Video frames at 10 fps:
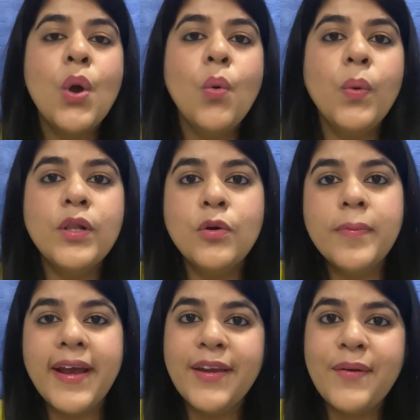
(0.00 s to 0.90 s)
with whom
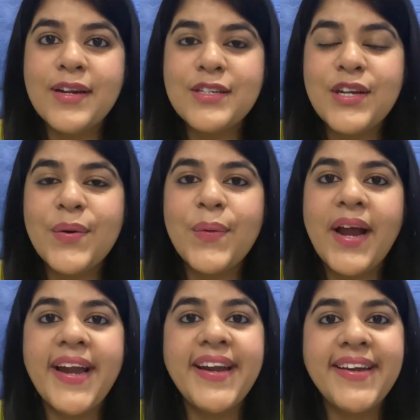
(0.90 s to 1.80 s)
can you actually go
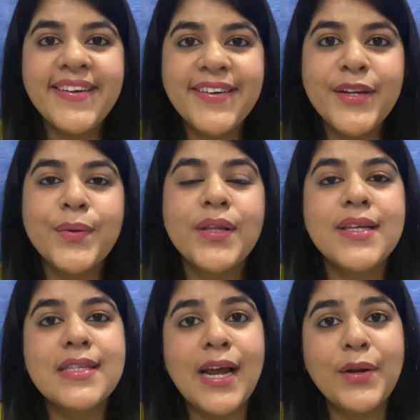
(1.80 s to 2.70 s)
ahead and learn new
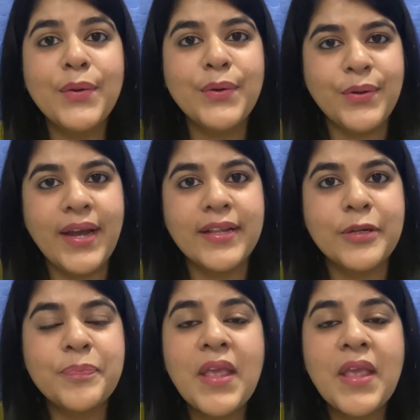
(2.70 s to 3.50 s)
things and grow together.